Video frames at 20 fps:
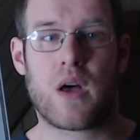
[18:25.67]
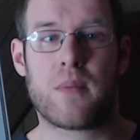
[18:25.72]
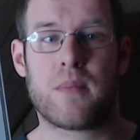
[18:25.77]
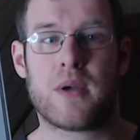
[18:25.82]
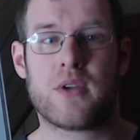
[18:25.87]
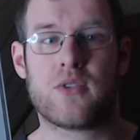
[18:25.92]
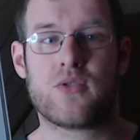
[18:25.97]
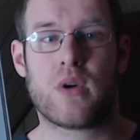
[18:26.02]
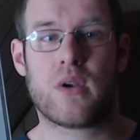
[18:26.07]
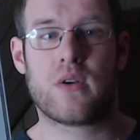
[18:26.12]
Follow
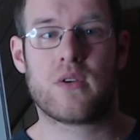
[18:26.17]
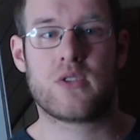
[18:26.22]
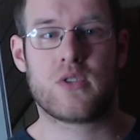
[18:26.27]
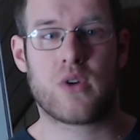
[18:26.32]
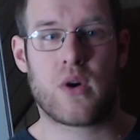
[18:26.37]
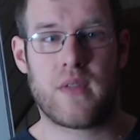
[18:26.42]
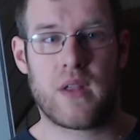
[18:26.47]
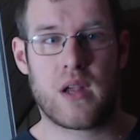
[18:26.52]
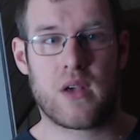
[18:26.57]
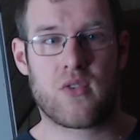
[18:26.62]
me on Twitter,
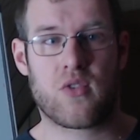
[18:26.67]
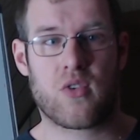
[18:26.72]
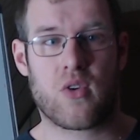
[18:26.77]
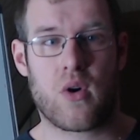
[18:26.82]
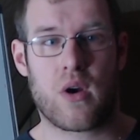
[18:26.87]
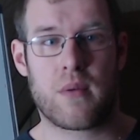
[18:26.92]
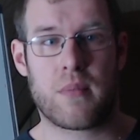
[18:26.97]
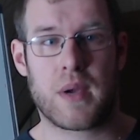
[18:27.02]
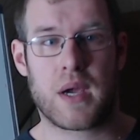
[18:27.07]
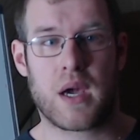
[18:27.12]
join the
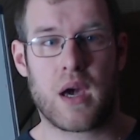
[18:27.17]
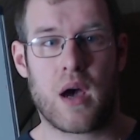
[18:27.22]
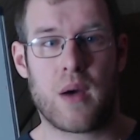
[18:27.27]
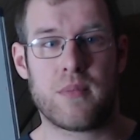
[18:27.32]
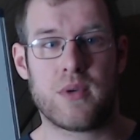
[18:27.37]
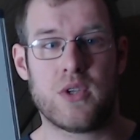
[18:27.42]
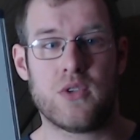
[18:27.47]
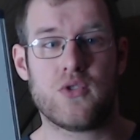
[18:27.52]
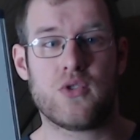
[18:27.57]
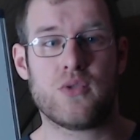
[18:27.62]
Discord,
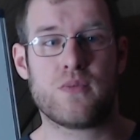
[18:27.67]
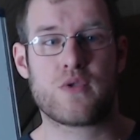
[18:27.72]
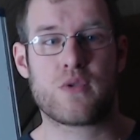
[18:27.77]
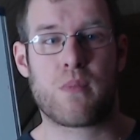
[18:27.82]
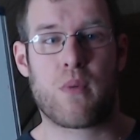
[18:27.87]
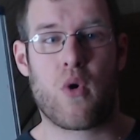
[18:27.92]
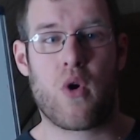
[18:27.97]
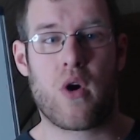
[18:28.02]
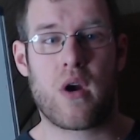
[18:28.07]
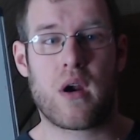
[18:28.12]
become a YouTube
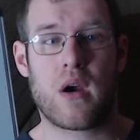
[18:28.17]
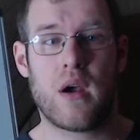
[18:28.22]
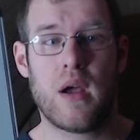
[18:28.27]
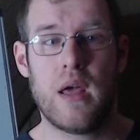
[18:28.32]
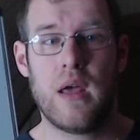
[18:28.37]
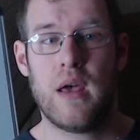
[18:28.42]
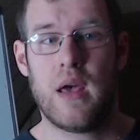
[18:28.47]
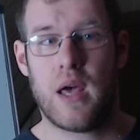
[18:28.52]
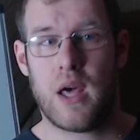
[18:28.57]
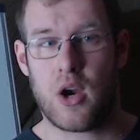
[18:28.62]
supporter,
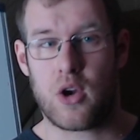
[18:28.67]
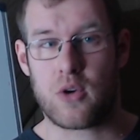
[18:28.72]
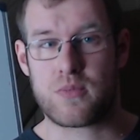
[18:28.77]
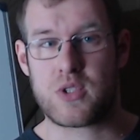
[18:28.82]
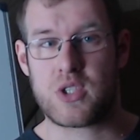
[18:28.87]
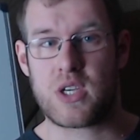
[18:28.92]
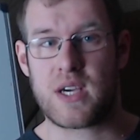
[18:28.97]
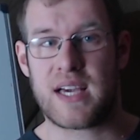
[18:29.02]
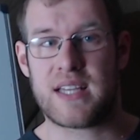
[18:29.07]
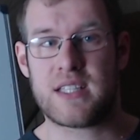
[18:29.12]
and
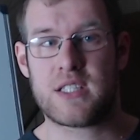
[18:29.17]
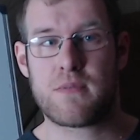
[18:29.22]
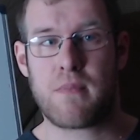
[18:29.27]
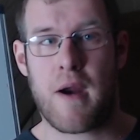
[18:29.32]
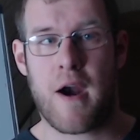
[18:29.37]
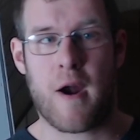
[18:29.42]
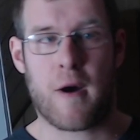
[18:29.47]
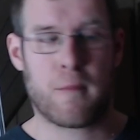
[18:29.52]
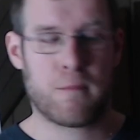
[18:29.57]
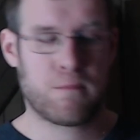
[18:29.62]
hope to see you again
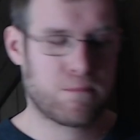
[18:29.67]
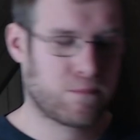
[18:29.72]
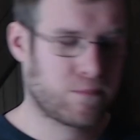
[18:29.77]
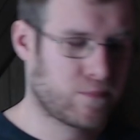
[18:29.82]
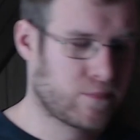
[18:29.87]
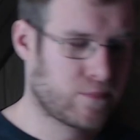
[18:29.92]
tomorrow.